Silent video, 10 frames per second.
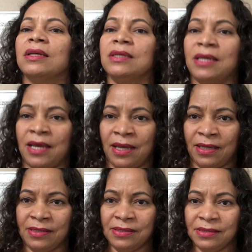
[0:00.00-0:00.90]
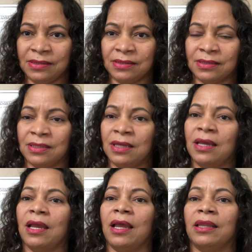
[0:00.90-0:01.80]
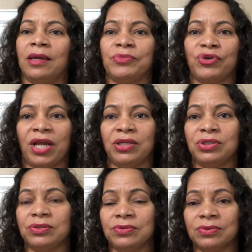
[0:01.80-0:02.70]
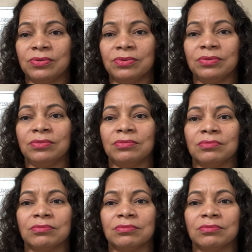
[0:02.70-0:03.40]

Yes. And I'm trying to do